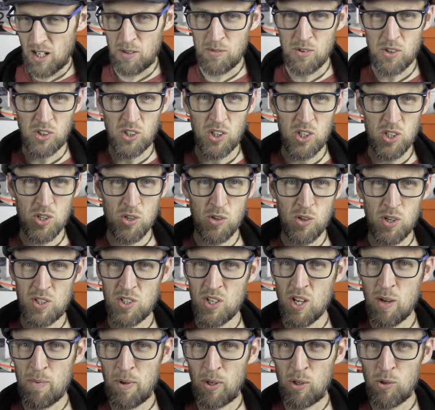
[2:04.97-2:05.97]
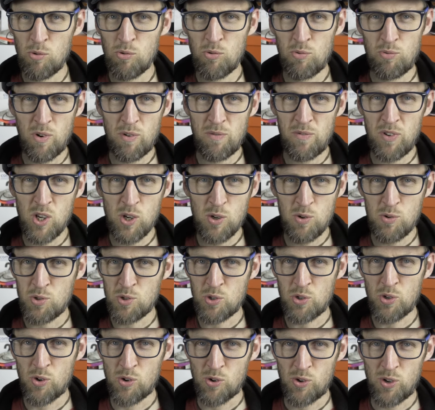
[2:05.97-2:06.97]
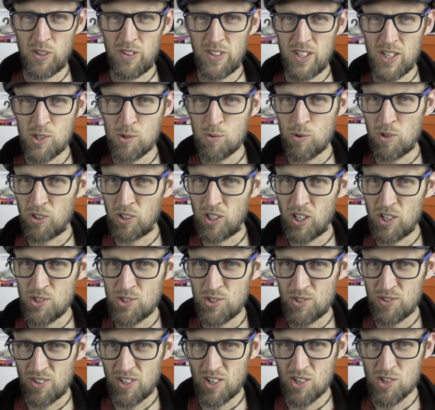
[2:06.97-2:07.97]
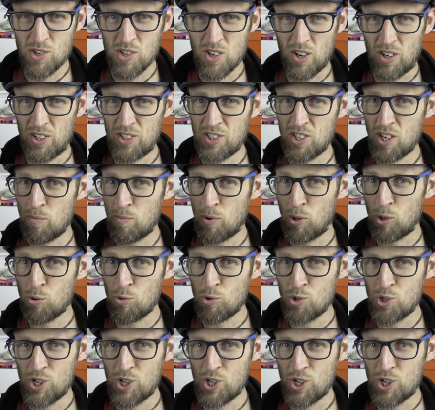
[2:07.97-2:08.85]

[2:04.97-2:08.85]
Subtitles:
I'm not going to do a typical review score on this one because it's not a typical